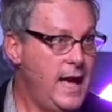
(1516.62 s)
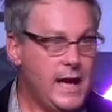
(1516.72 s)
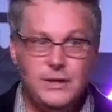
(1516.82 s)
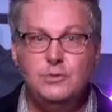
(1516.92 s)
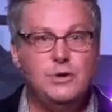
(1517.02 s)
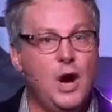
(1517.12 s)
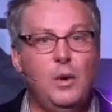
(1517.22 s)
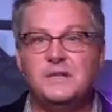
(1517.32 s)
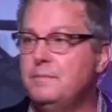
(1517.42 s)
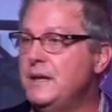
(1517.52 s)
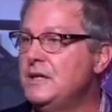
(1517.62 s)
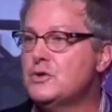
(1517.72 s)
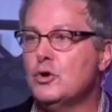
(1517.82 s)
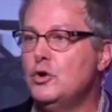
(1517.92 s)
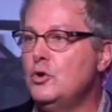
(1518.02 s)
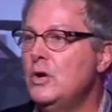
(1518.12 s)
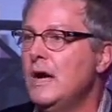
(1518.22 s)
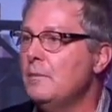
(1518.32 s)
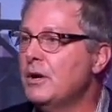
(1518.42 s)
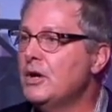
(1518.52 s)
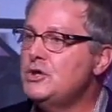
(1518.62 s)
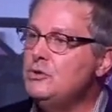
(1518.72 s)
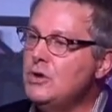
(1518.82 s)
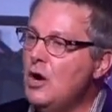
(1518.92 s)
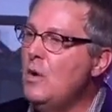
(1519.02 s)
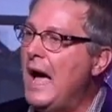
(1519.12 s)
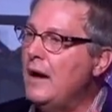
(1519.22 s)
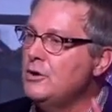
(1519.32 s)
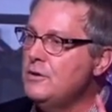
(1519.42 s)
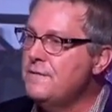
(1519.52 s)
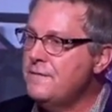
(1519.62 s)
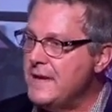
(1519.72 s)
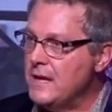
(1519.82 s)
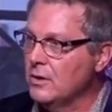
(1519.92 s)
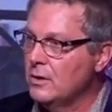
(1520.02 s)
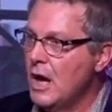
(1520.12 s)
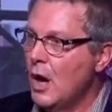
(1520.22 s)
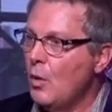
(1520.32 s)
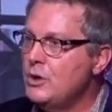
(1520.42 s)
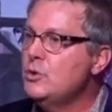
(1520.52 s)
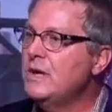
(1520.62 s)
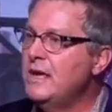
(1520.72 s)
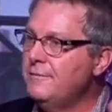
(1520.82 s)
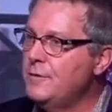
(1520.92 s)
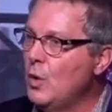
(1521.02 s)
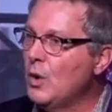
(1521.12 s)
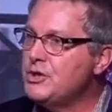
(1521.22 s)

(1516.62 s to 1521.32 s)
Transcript: And you know it to be true because you know how you feel when you give your